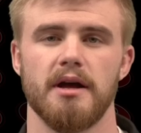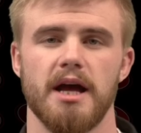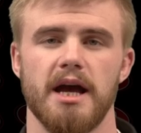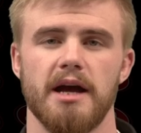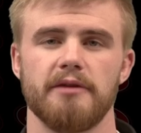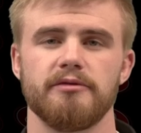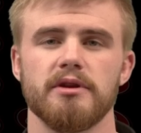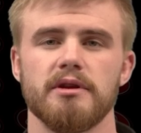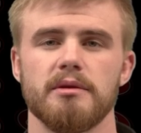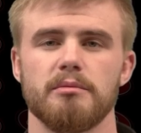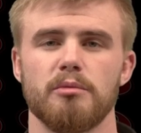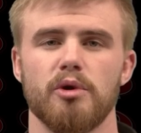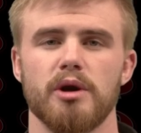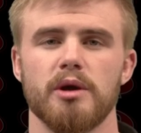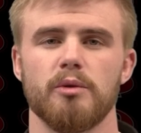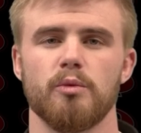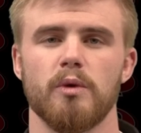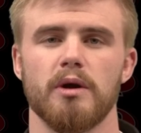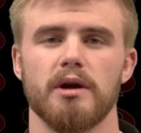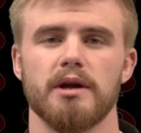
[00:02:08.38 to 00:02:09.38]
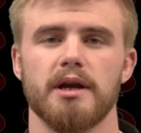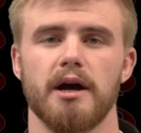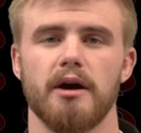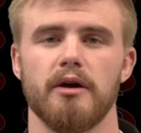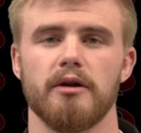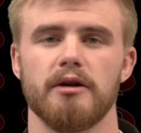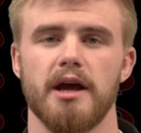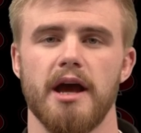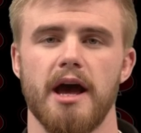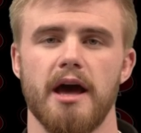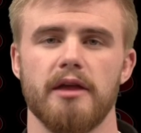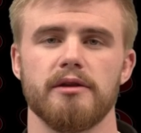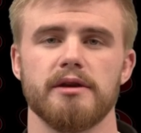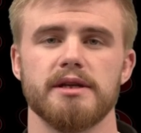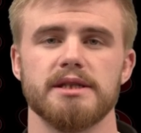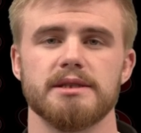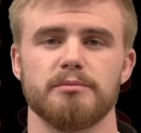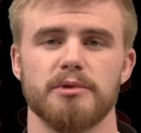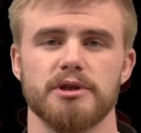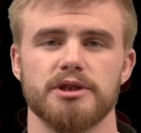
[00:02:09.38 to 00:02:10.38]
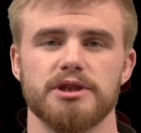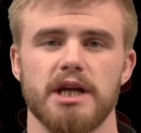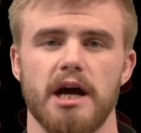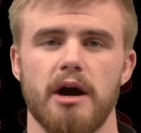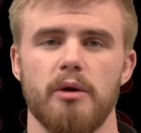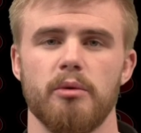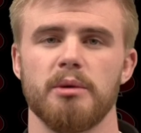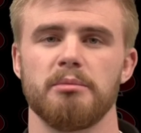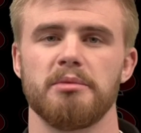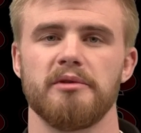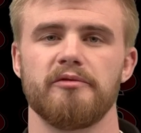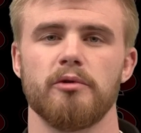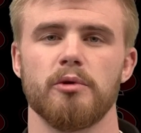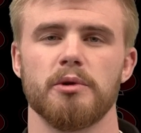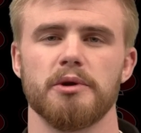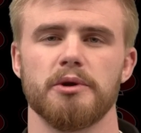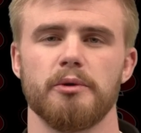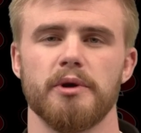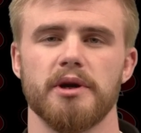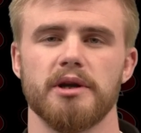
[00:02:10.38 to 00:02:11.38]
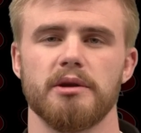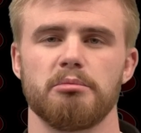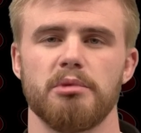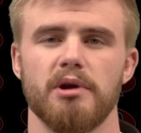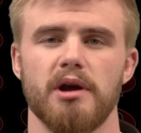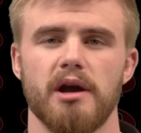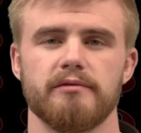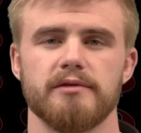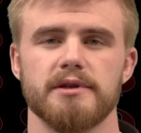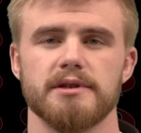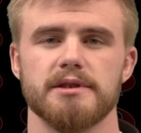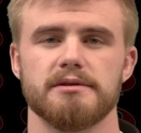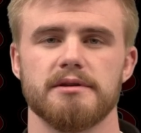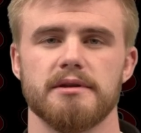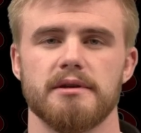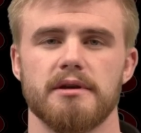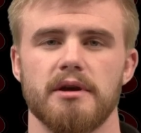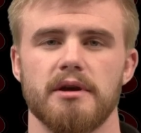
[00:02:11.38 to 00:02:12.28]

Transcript: After the morning workout, athletes must shower before going to breakfast.